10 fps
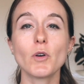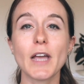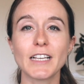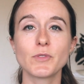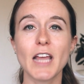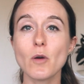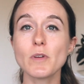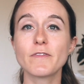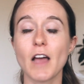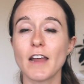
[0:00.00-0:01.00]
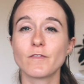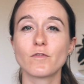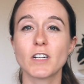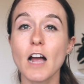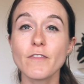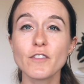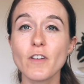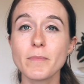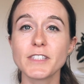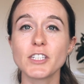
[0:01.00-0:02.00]
Okay, so now we've kind of recovered
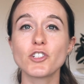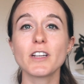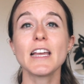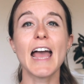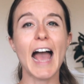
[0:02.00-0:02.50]
from this injury.